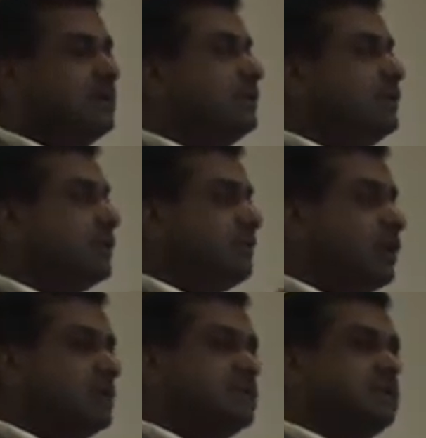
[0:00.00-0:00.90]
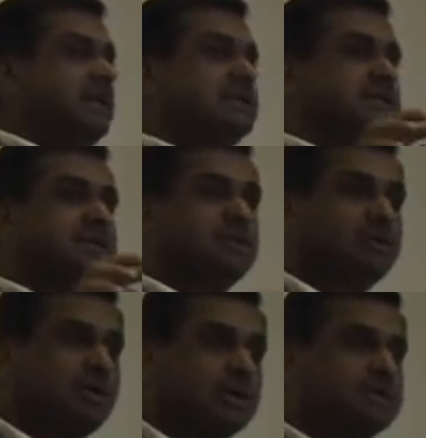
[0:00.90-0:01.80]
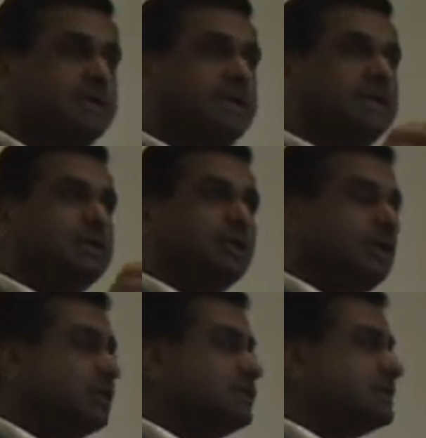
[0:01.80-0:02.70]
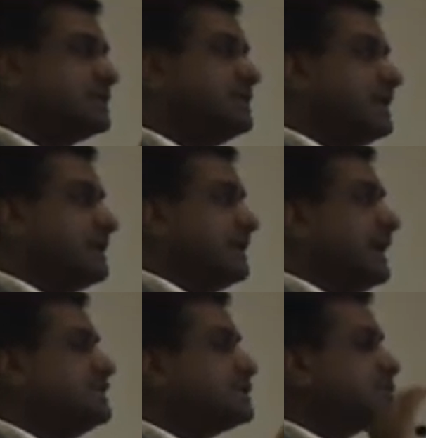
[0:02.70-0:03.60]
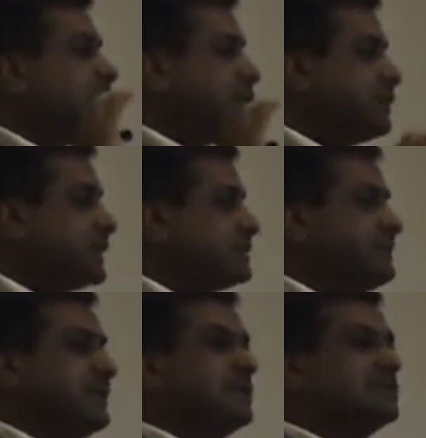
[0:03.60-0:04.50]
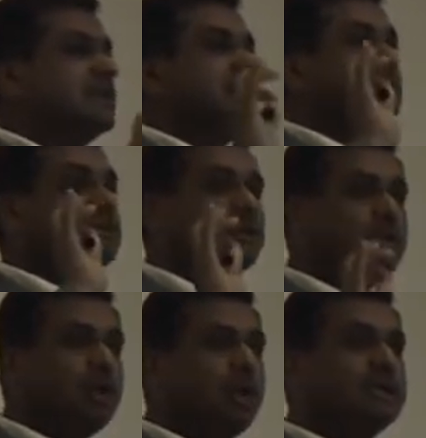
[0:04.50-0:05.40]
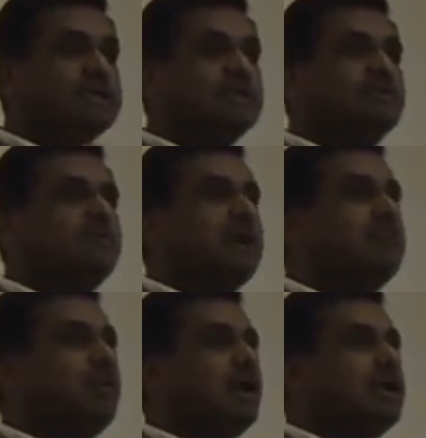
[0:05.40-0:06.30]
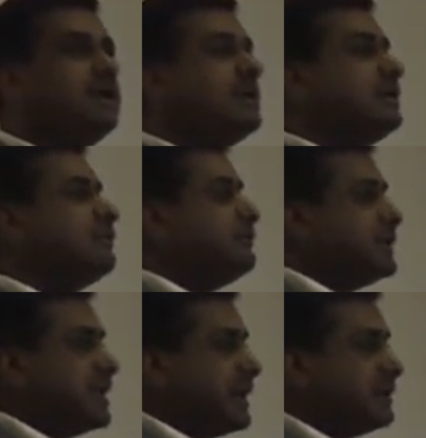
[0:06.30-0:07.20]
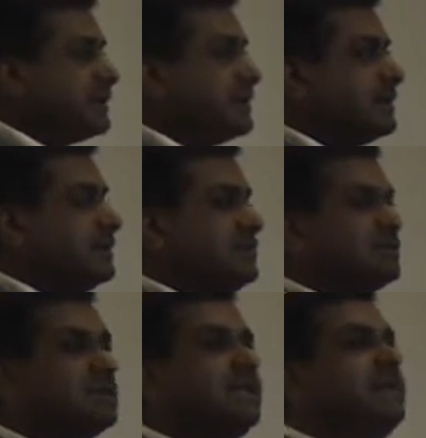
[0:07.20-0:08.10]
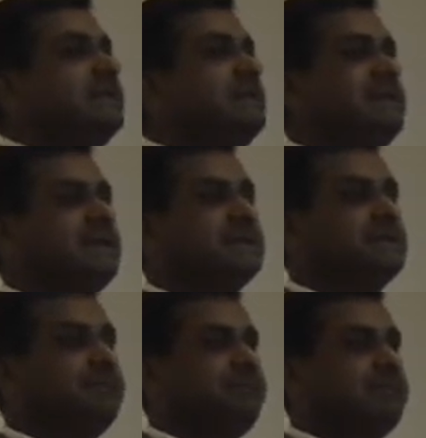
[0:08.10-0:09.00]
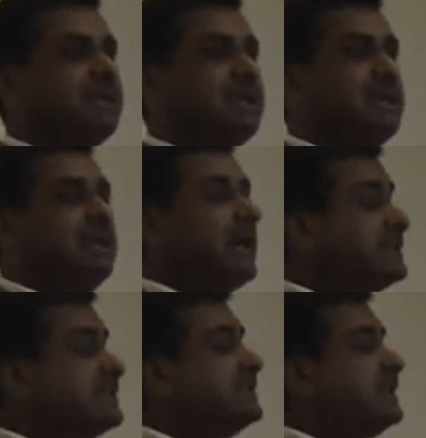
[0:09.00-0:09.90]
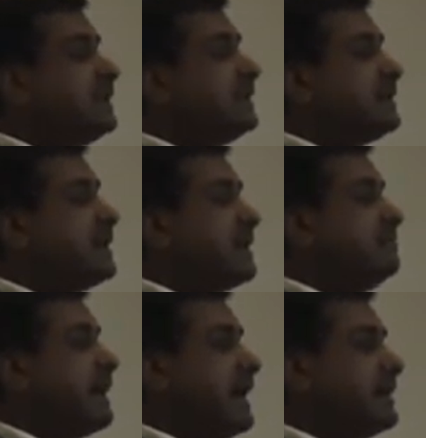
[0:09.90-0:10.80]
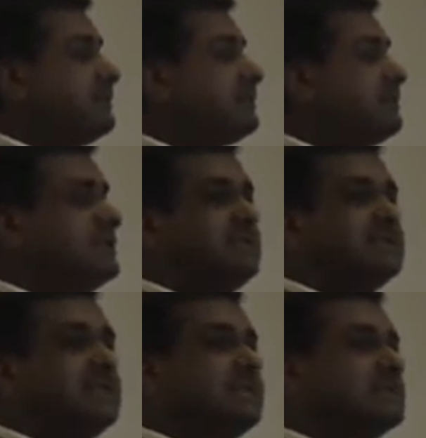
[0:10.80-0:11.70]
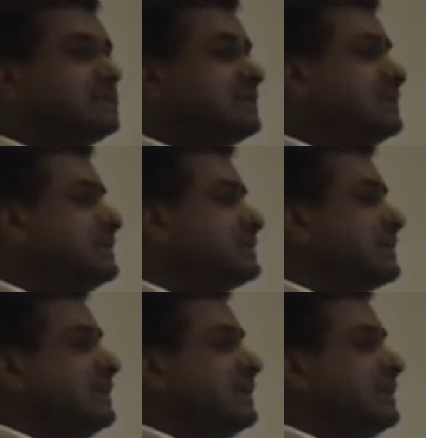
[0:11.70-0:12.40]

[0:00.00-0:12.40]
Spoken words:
No moisturizers, no cosmetic, no lotions, nothing. I just want to experience the rawness of my body without using anything else. And she came back after a month, she says, it's a